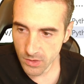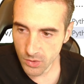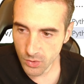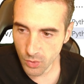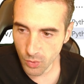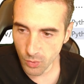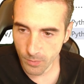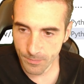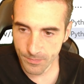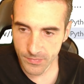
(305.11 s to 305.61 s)

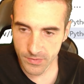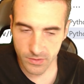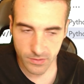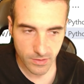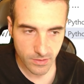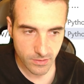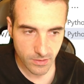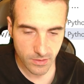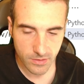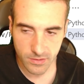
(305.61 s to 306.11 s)
Cool.
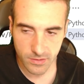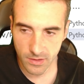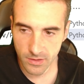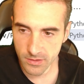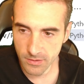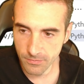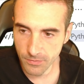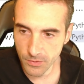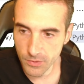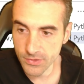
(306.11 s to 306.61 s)
This is
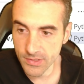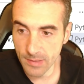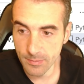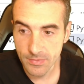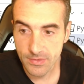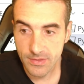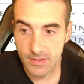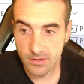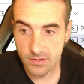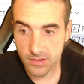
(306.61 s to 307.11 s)
the first
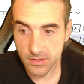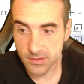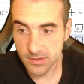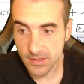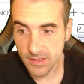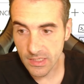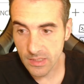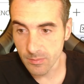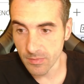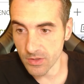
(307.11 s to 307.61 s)
step. This is
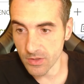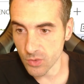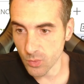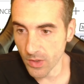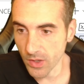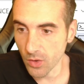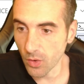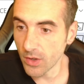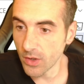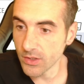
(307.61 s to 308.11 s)
the image
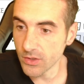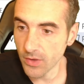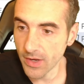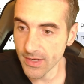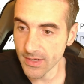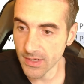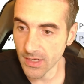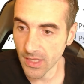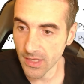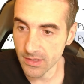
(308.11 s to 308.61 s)
we're going to
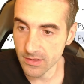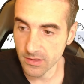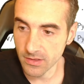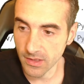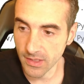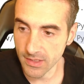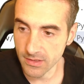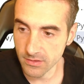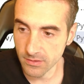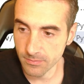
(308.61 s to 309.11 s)
analyze
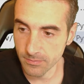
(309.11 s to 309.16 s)
later.